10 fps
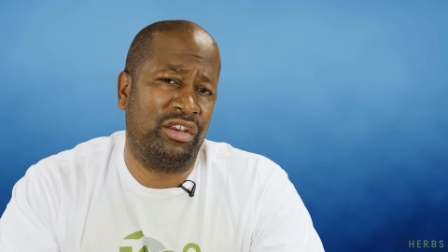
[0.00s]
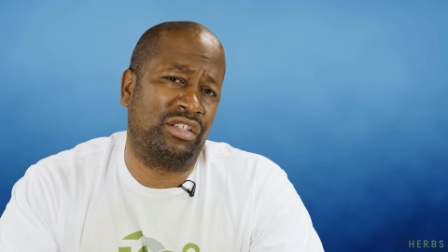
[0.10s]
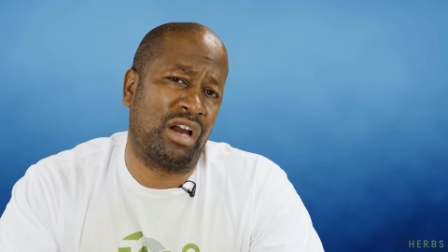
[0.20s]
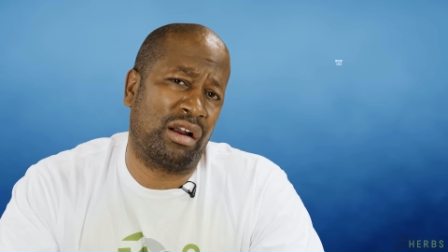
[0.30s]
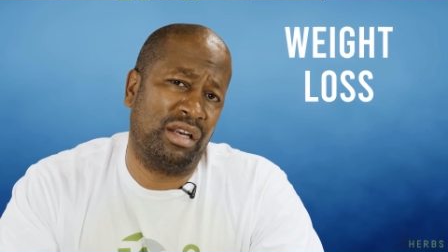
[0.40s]
You're
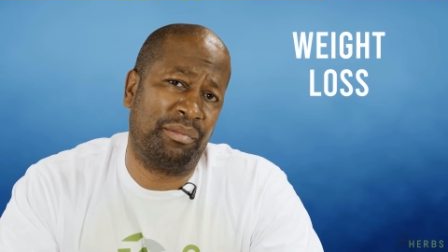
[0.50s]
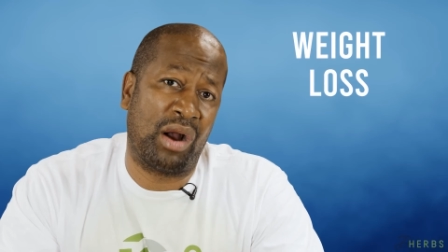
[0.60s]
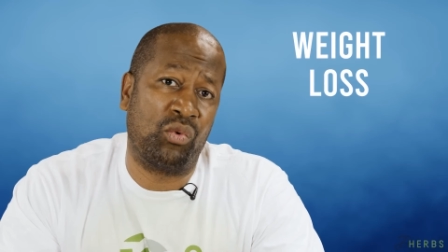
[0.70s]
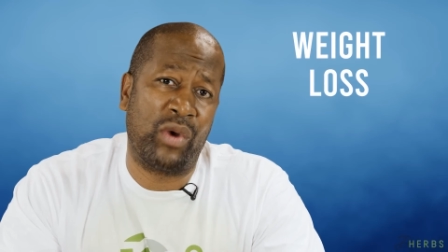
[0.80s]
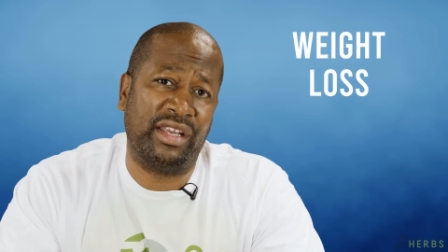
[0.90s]
talking
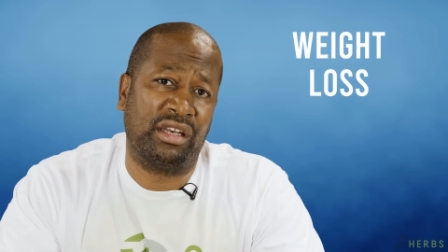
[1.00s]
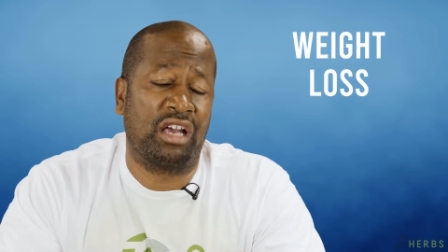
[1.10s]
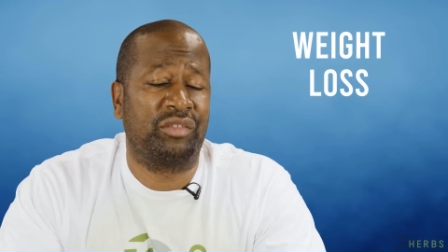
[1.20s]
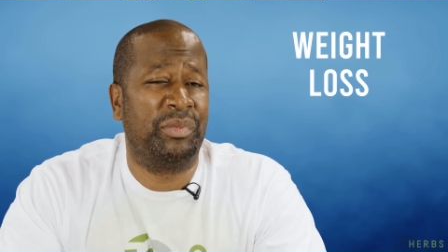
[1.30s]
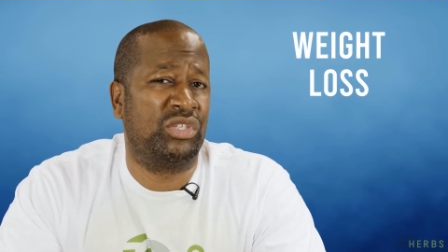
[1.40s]
about weight
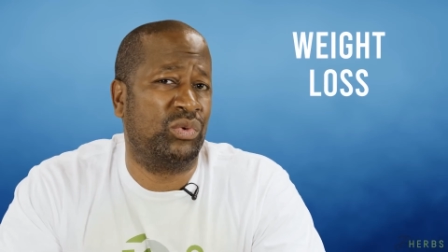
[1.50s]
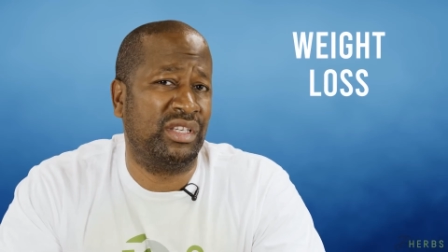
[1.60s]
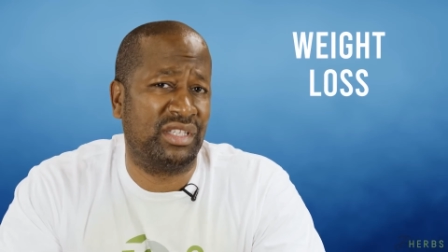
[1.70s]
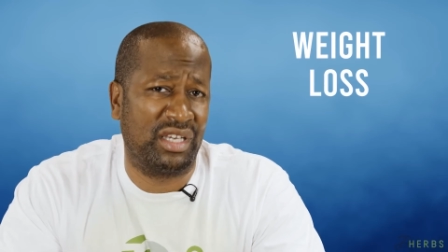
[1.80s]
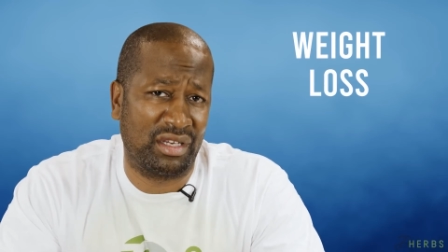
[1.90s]
loss
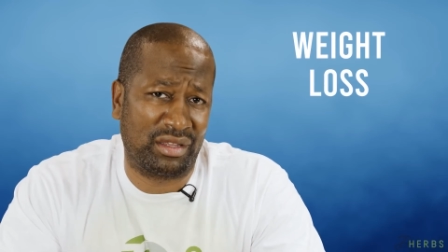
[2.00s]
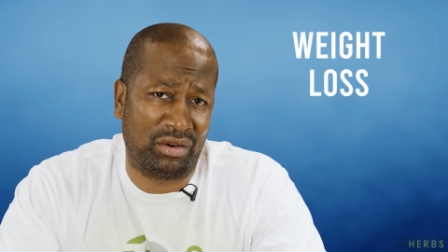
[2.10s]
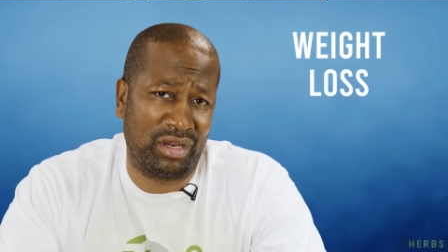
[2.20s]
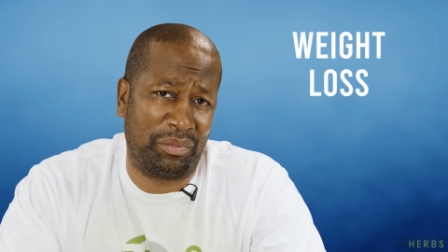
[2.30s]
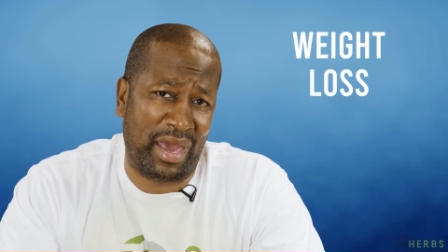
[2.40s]
between 10 to
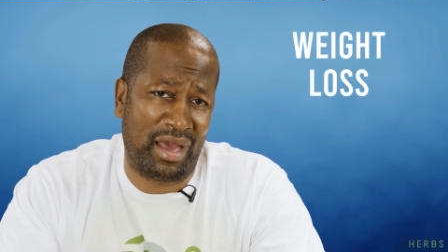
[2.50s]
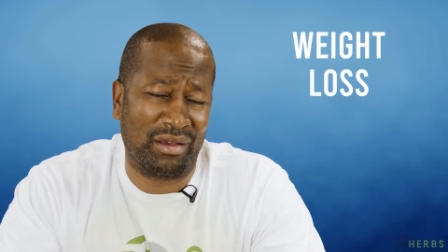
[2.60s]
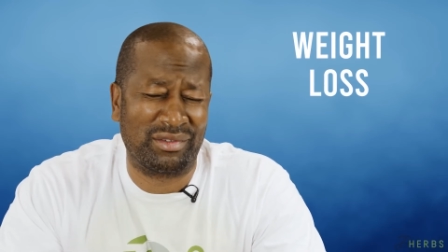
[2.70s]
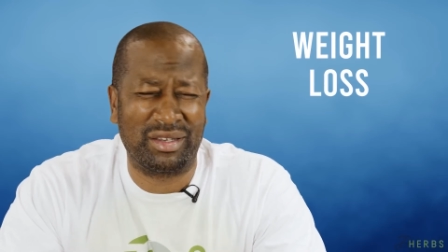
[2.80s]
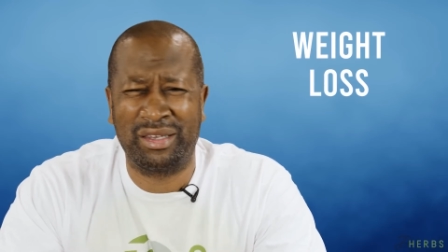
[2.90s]
30
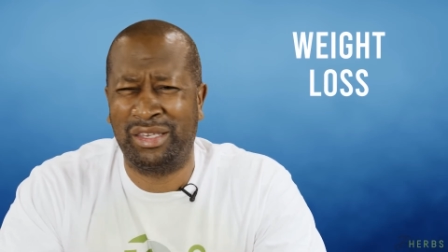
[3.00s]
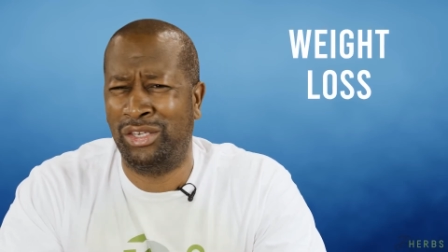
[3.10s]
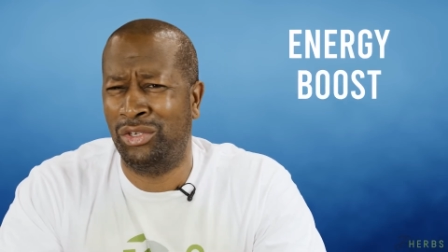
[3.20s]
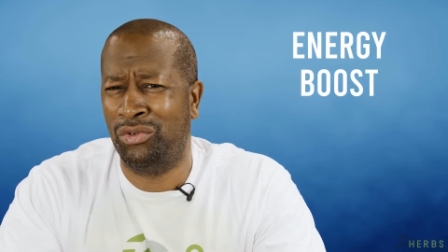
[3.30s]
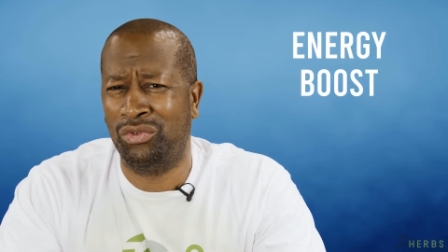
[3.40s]
pounds, a
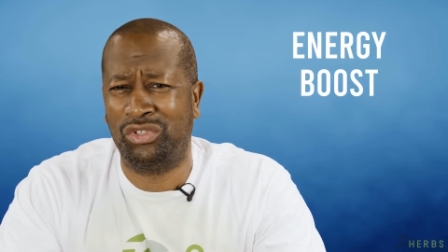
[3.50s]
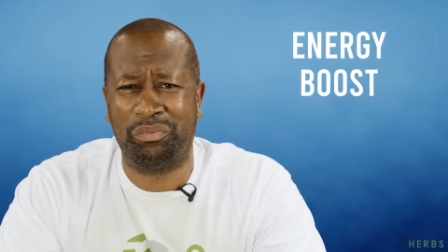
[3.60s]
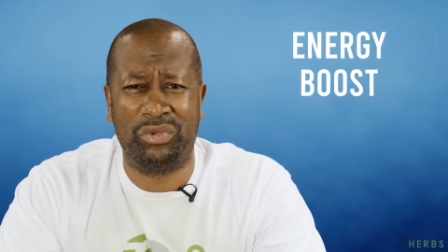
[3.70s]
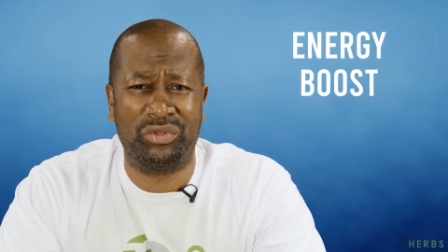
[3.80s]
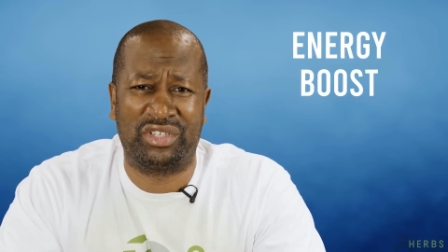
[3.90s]
huge
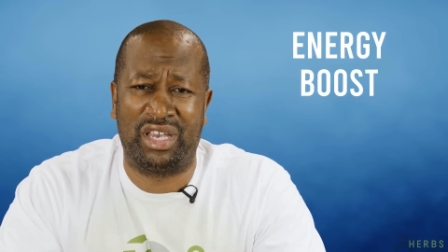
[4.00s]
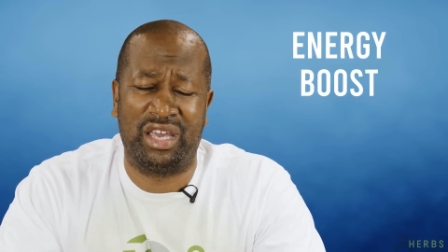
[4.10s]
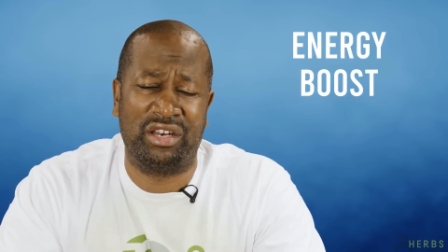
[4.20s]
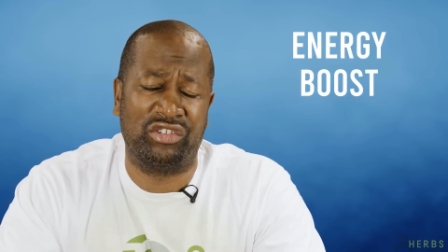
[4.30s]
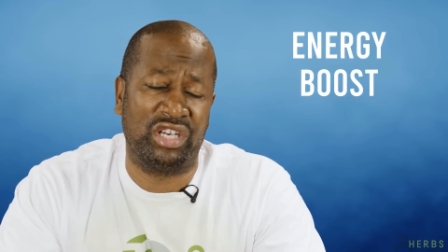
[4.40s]
boost of
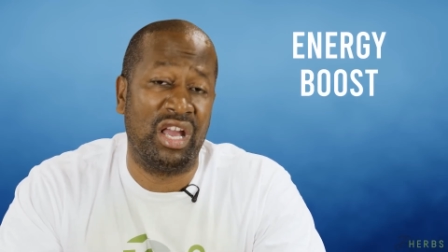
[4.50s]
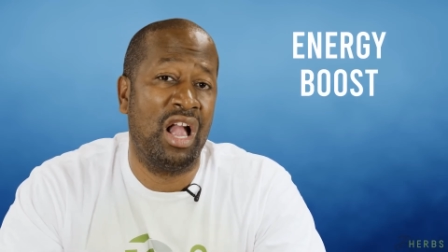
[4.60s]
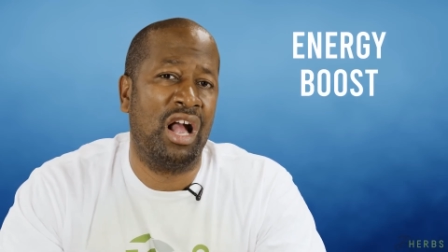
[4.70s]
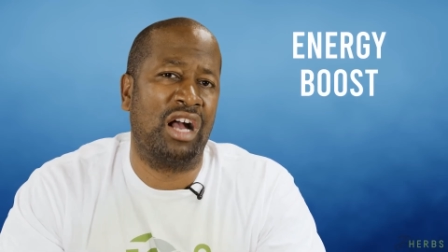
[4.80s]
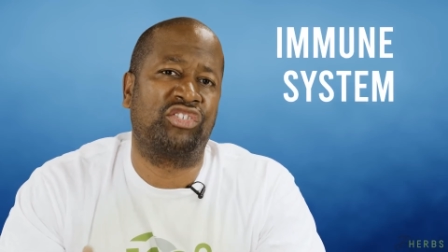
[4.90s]
energy,
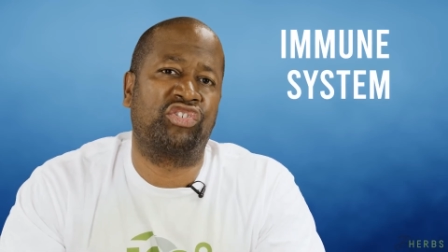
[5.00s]
a